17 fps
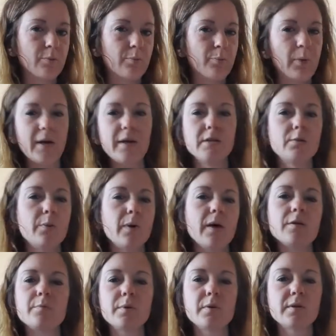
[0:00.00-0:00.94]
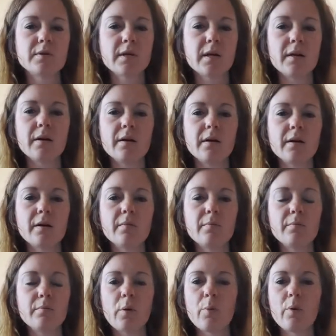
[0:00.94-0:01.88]
but it's weird because like
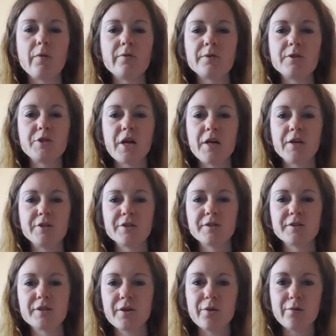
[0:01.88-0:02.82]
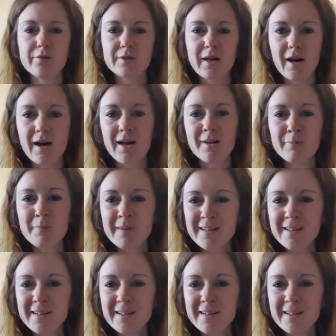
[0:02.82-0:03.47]
my preference changes over time.